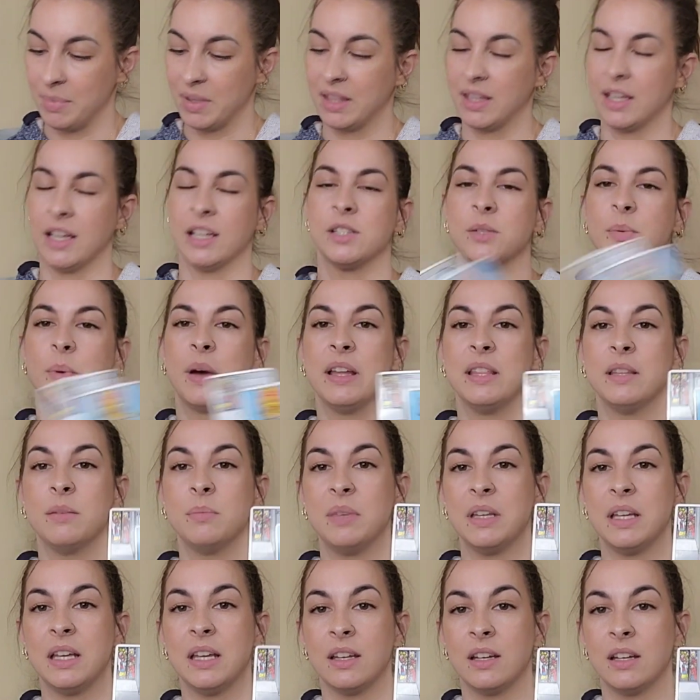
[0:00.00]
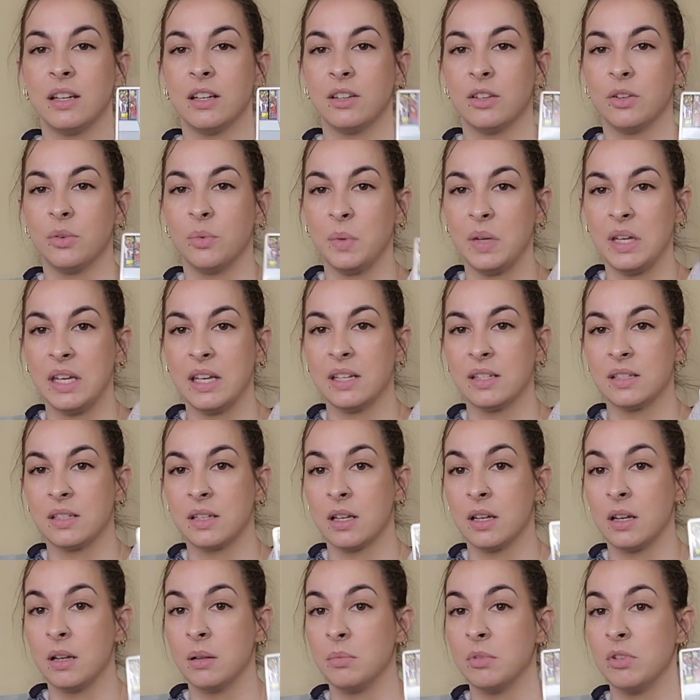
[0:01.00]
But that's why in the beginning of the week, it's
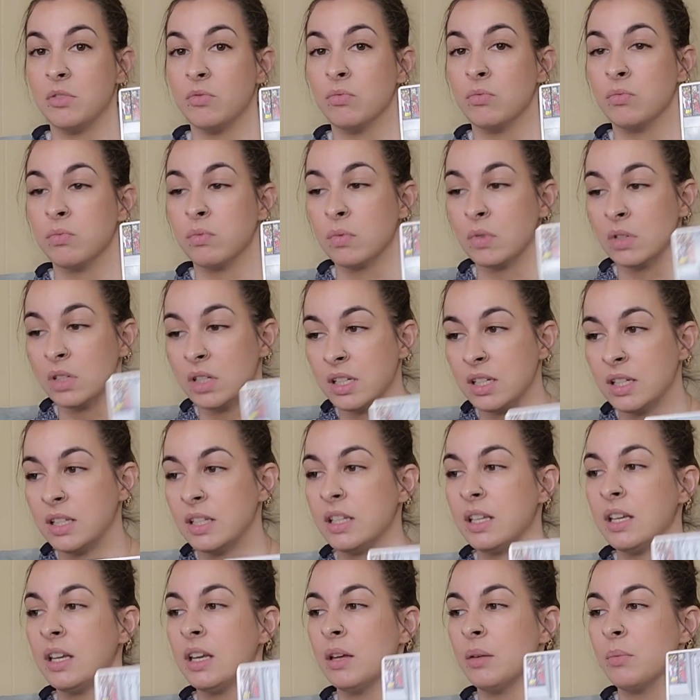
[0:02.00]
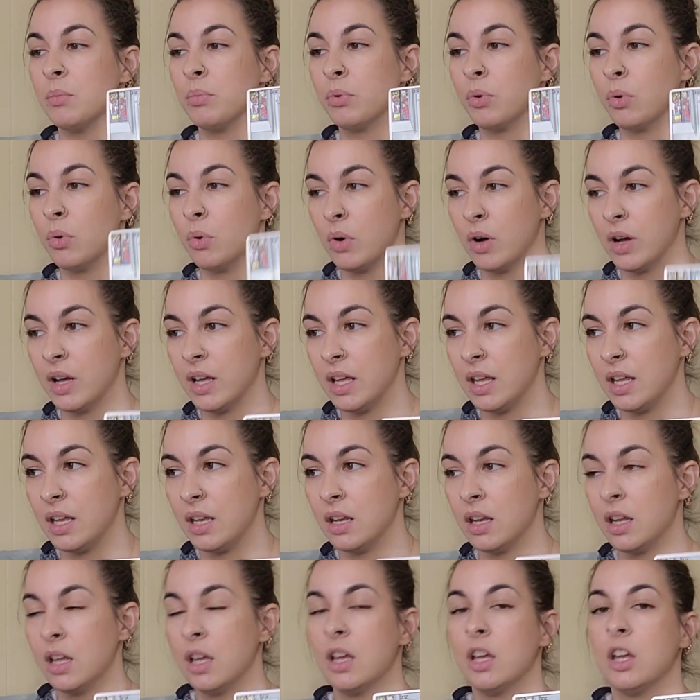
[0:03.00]
going to be really
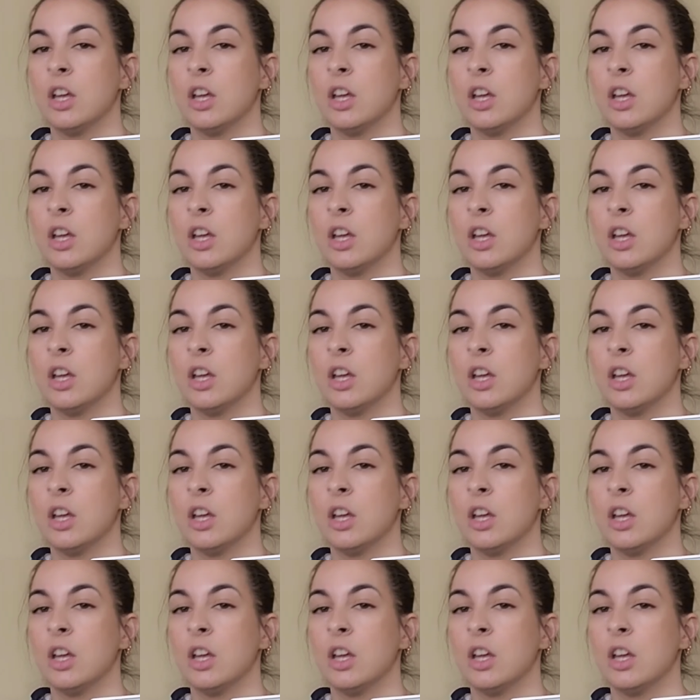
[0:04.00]
important